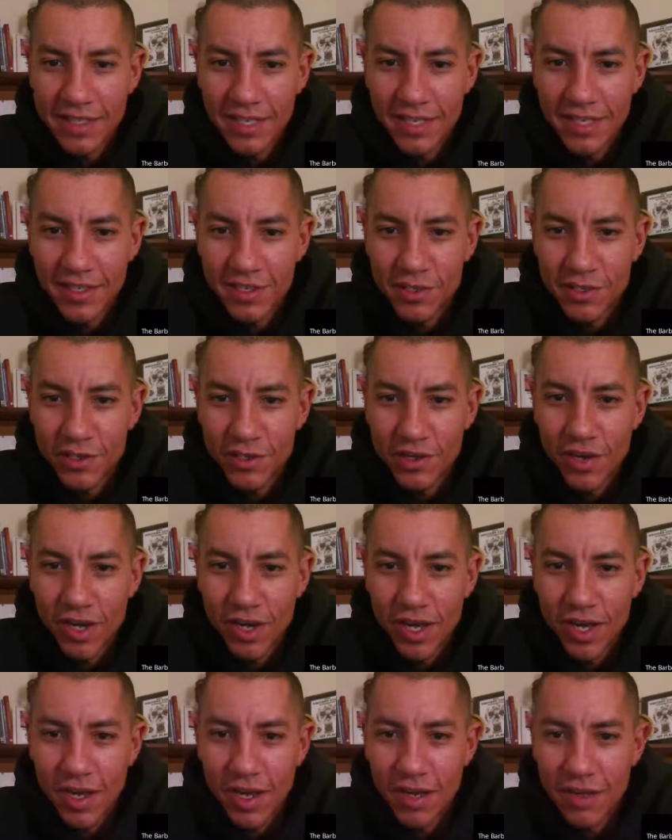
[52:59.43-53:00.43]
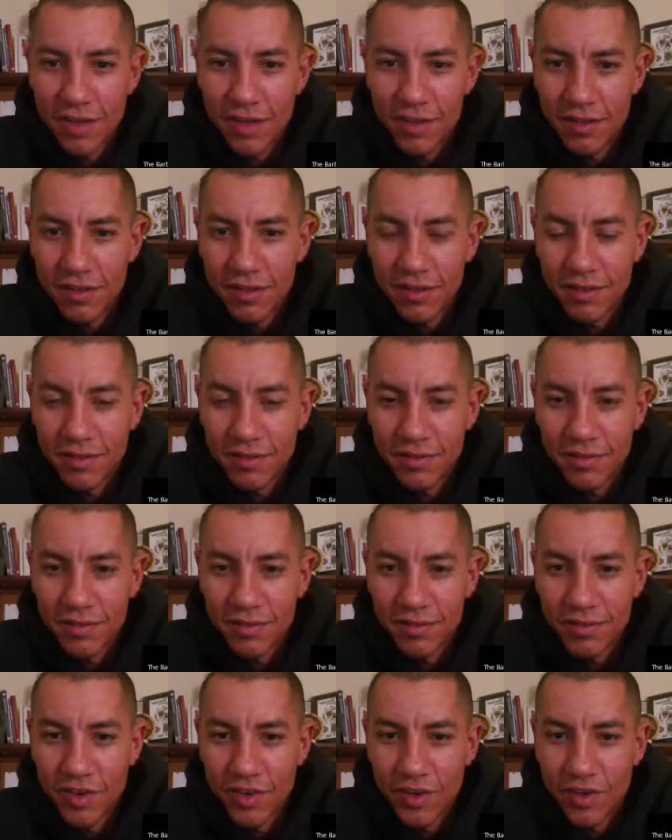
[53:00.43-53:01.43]
is
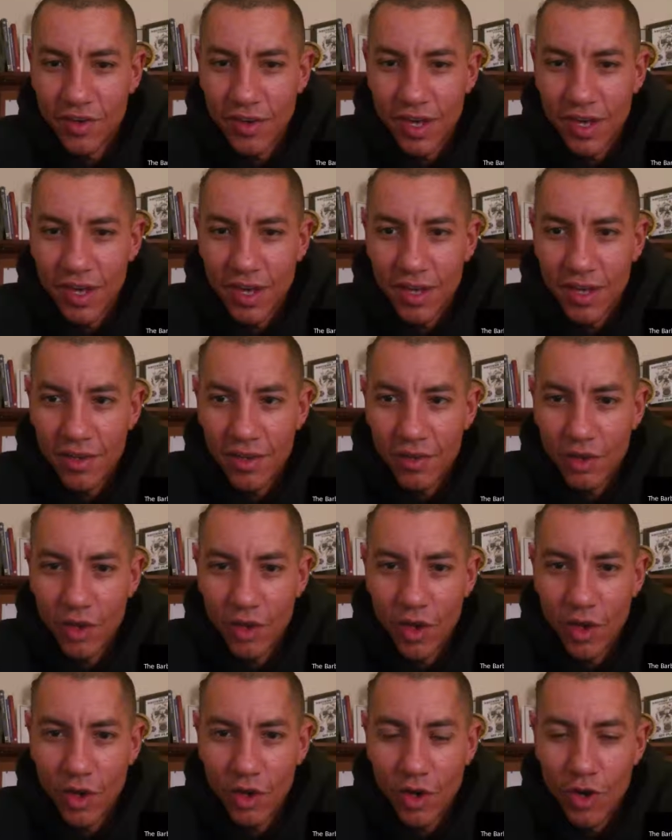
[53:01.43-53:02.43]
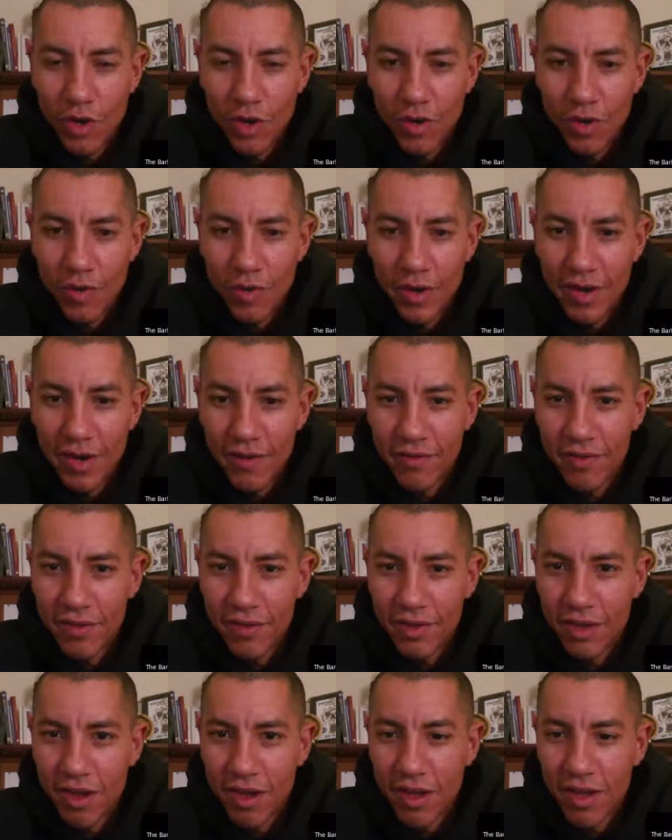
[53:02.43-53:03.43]
your logo or whatever you
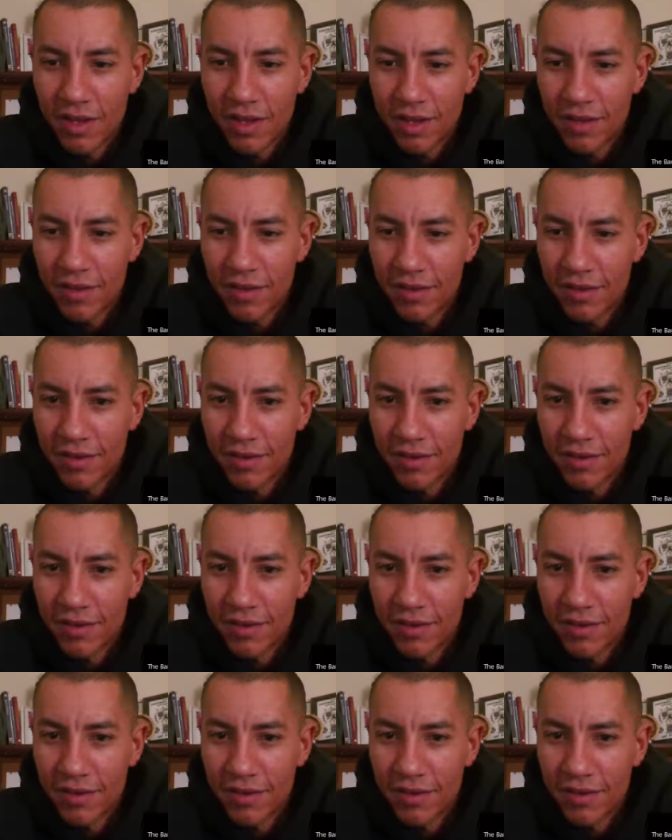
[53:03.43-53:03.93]
call it, your